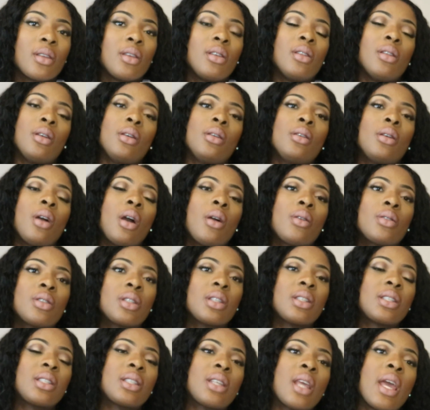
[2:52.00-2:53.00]
You know, I
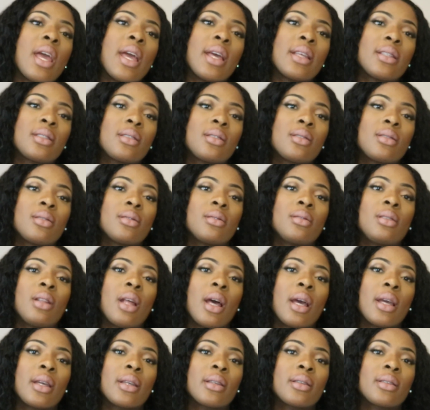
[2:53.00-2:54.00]
was just scared.
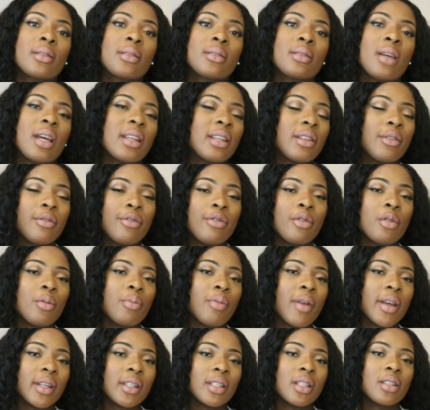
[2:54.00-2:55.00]
Like, I didn't feel
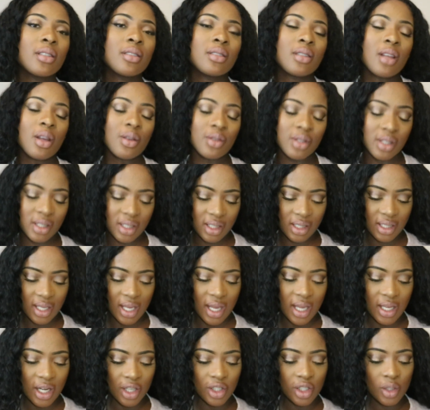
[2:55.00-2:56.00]
pregnant, so I was just
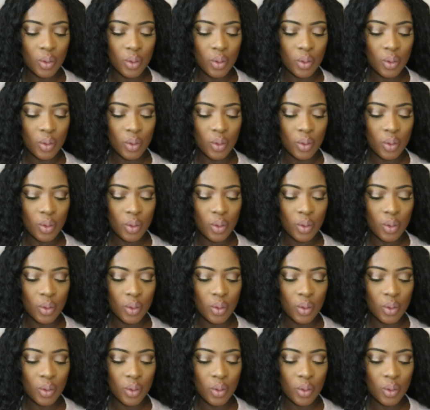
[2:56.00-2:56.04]
scared.